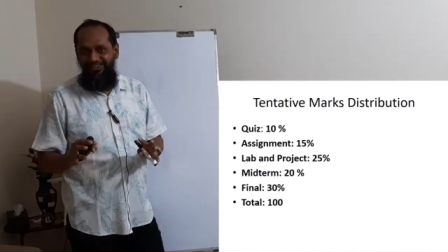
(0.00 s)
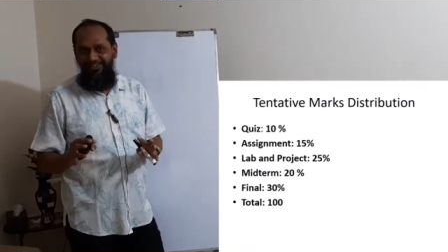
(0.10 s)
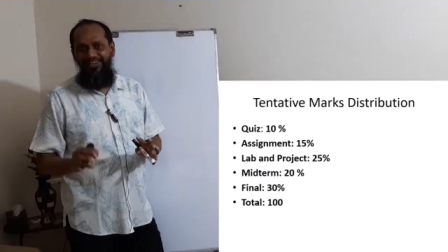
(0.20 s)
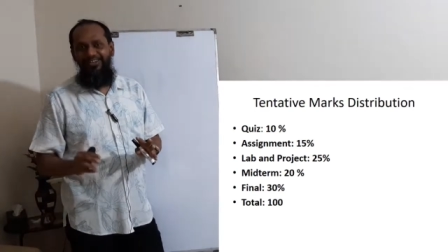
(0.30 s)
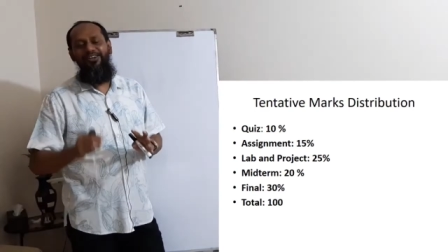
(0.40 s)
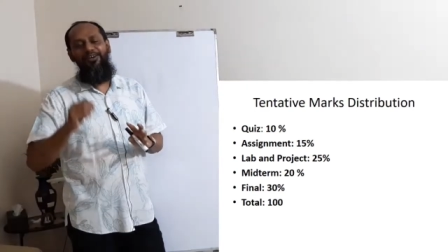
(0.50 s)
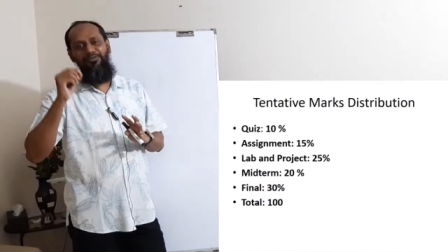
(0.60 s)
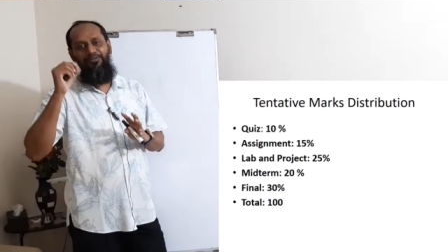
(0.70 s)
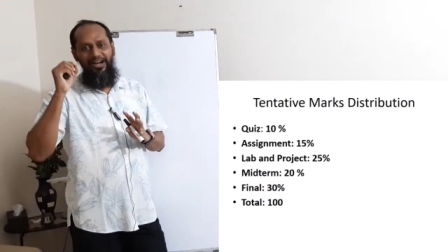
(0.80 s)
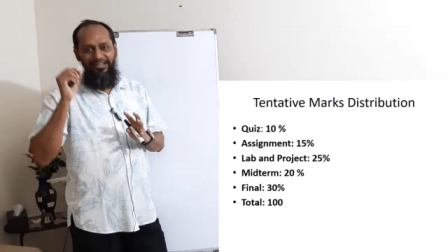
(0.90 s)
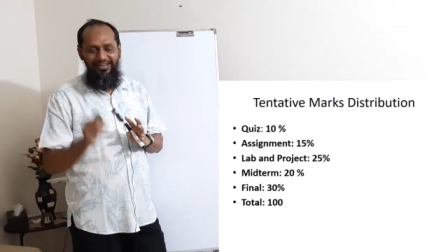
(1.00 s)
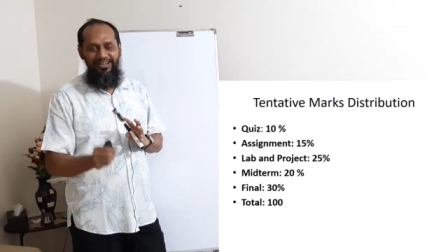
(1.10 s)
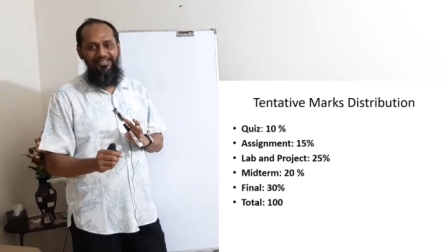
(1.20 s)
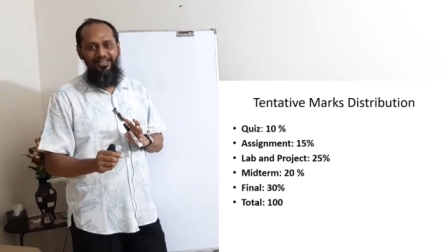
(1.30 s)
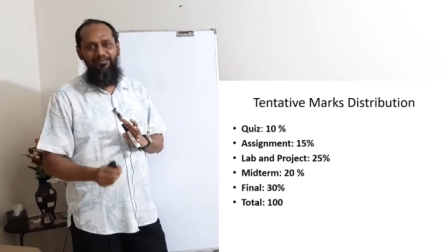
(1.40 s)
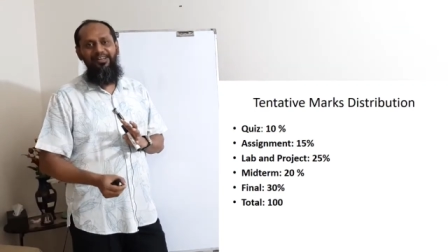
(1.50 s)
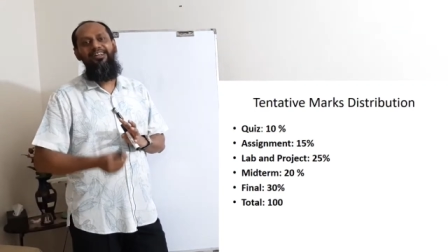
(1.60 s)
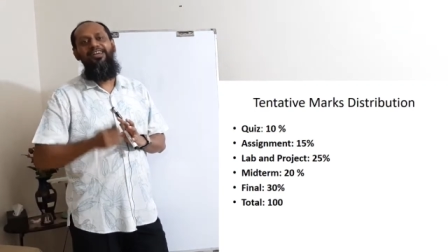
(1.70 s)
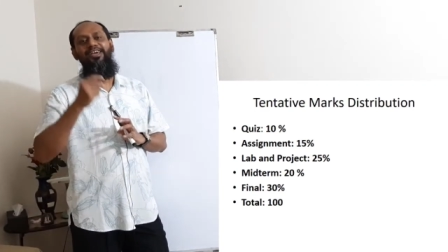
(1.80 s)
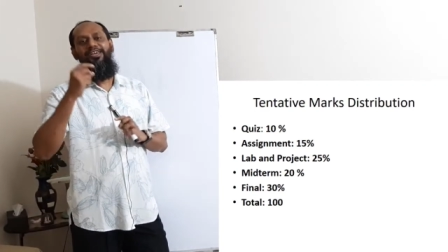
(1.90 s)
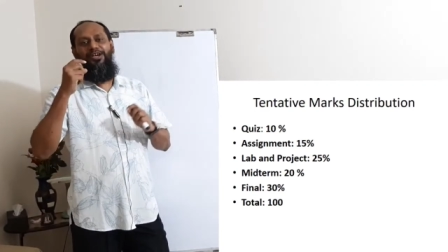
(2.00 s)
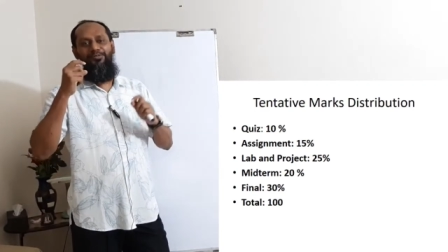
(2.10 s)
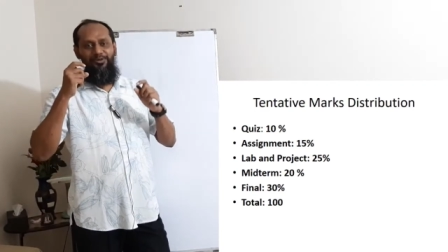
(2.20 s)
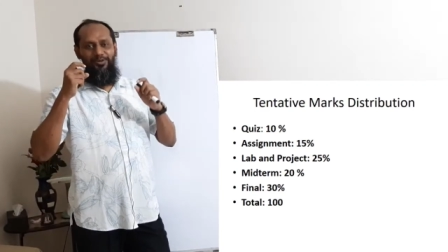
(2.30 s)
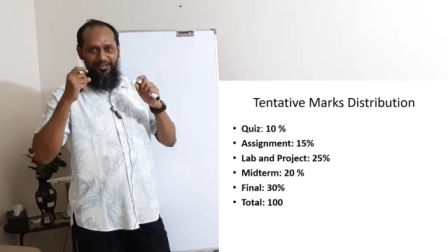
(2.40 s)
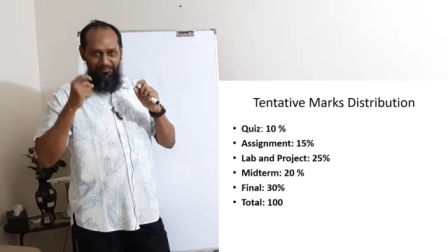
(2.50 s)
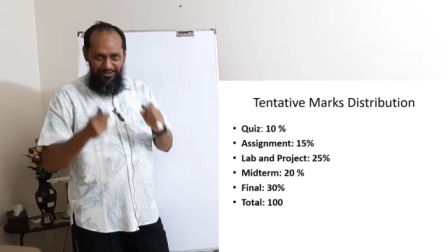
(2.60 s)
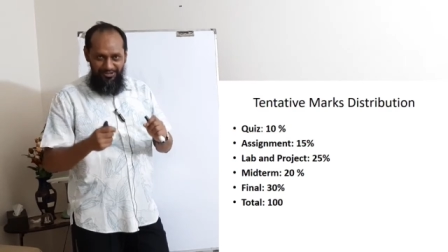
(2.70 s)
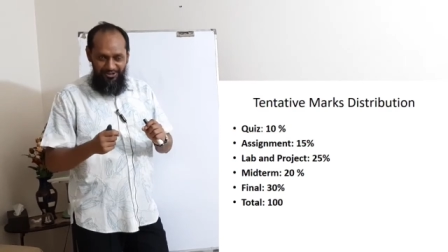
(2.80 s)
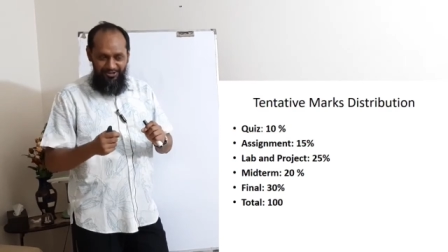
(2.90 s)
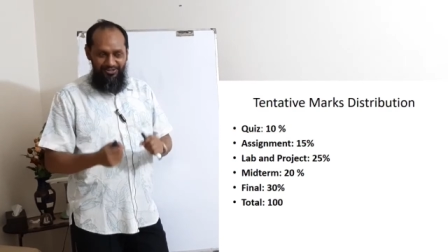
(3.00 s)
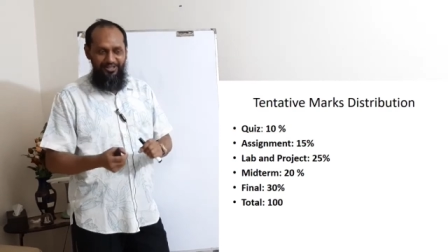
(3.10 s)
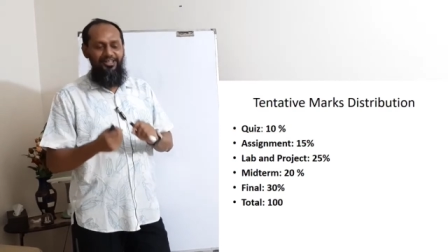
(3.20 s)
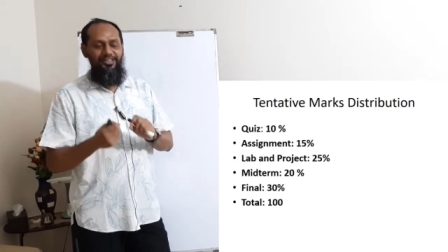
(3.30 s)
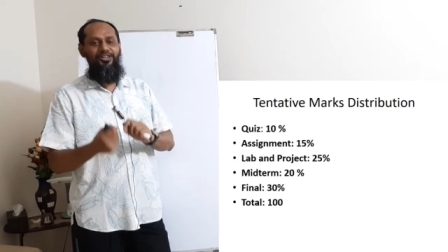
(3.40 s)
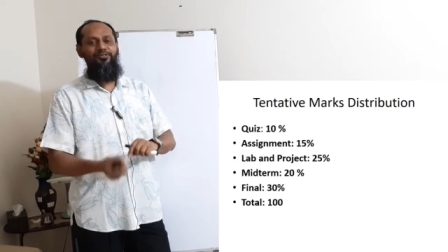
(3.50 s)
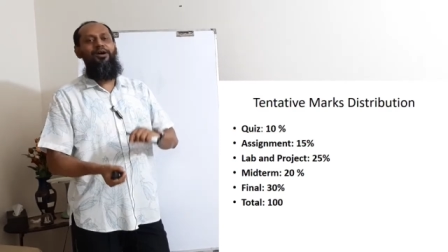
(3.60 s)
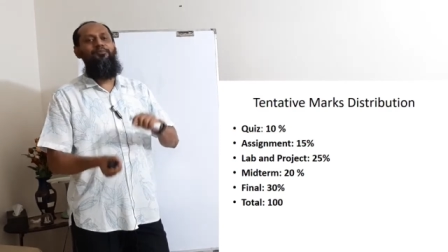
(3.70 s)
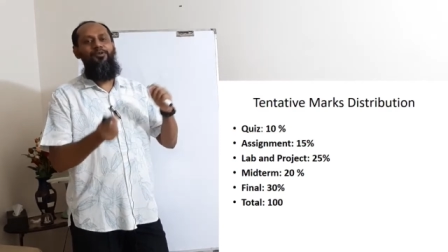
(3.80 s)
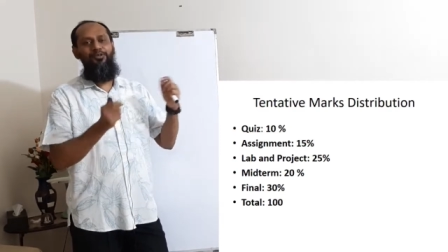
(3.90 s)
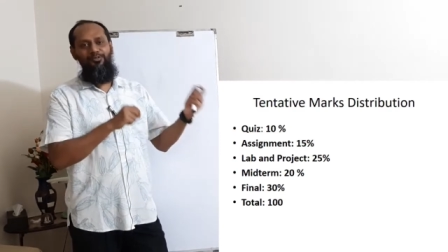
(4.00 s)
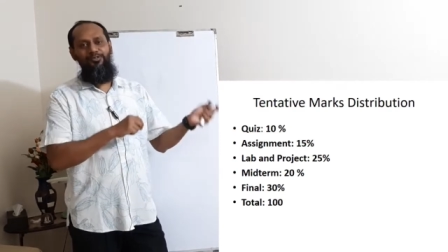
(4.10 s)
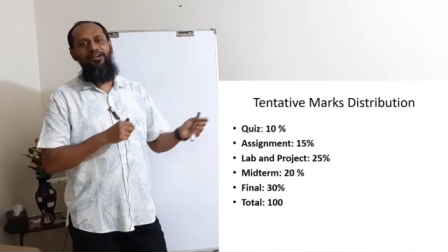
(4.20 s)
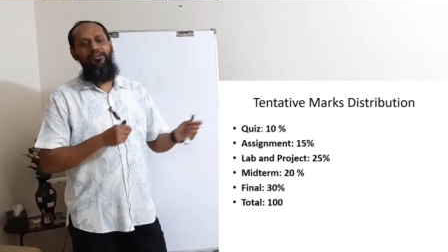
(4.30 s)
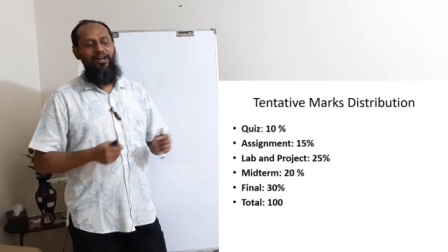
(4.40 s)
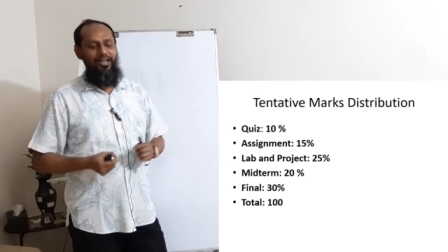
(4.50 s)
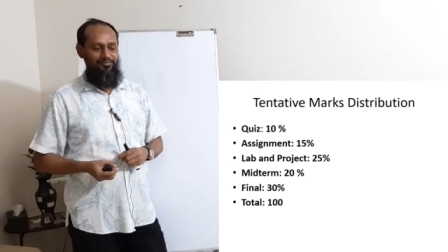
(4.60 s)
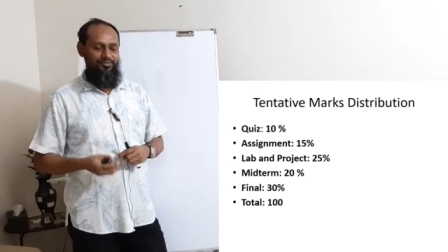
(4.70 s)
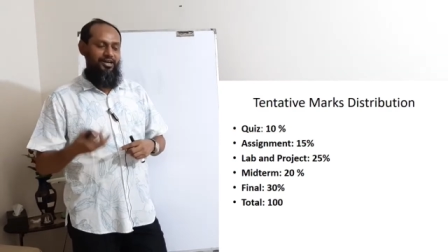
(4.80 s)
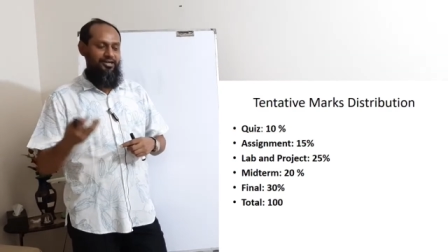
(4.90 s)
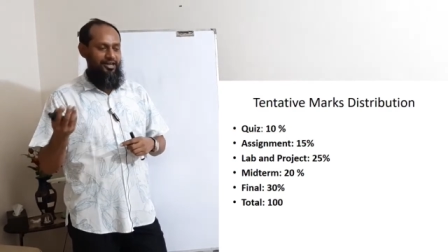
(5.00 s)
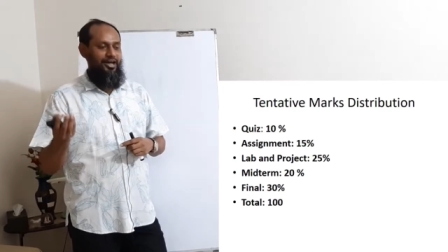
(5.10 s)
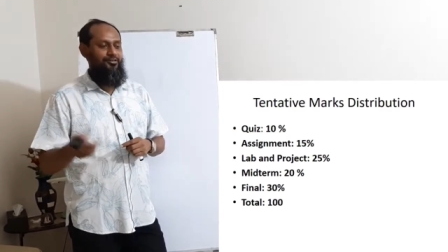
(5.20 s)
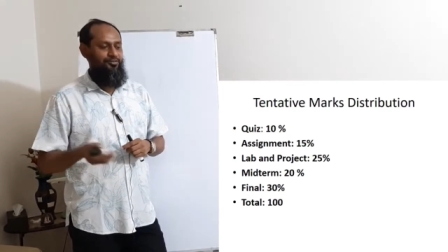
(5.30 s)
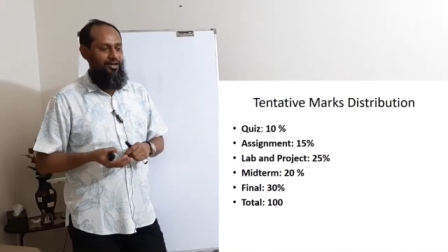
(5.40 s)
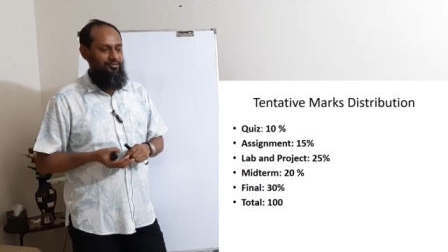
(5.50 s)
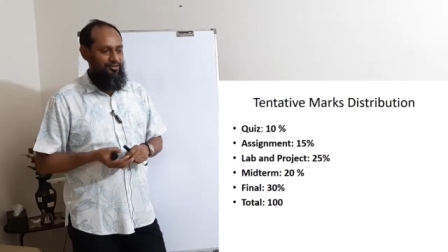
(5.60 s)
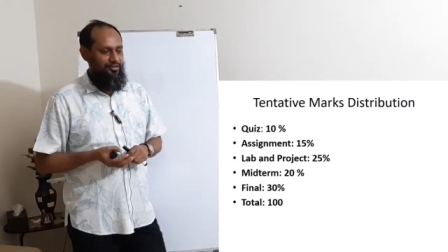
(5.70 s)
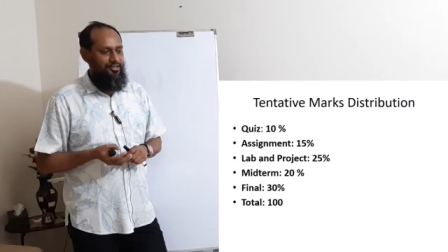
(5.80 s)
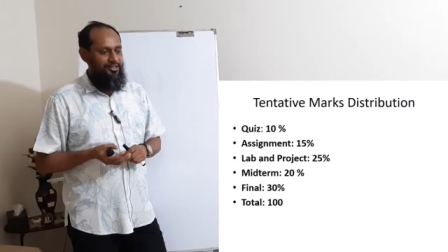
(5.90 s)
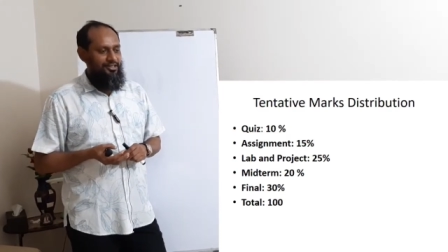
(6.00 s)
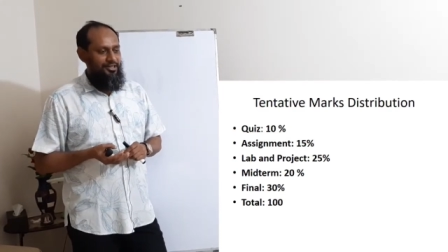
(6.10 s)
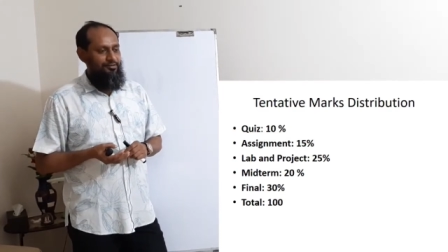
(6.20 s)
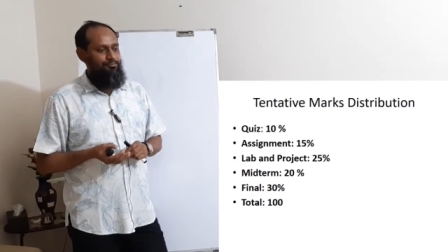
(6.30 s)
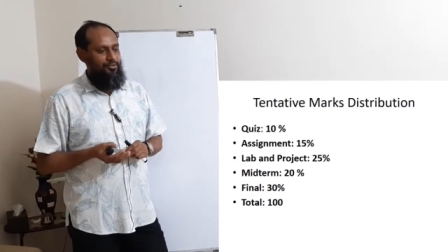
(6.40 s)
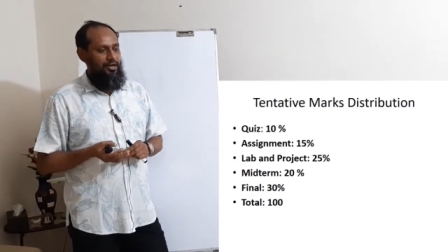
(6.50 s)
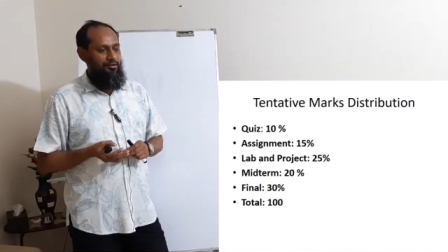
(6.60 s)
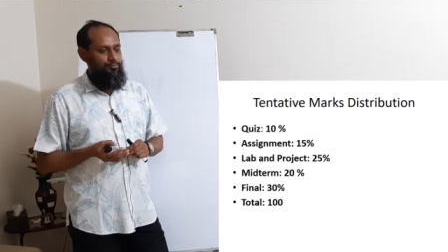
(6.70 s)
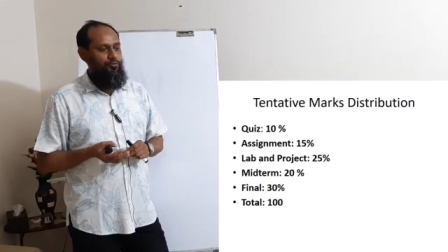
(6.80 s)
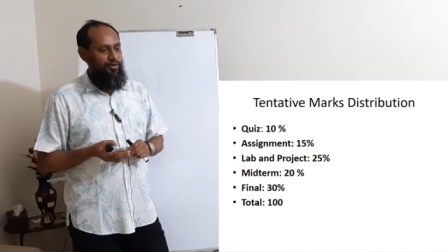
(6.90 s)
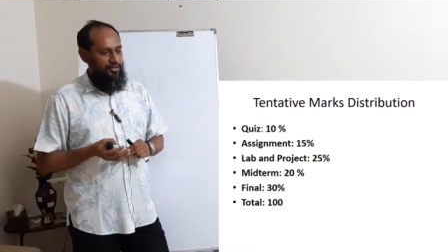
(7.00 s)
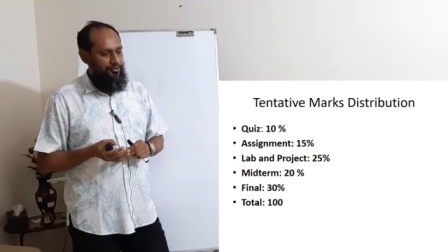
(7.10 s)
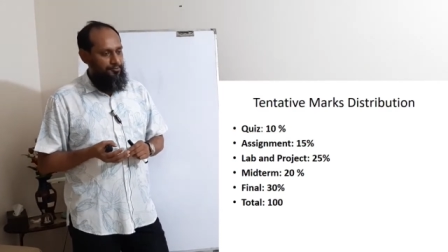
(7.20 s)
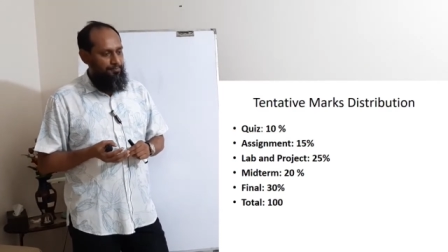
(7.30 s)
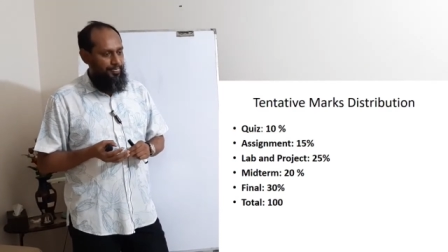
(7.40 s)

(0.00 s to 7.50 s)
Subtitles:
Okay, you have to write that assignment, you have to take the pictures, then you have to upload to the drive. I'll provide you.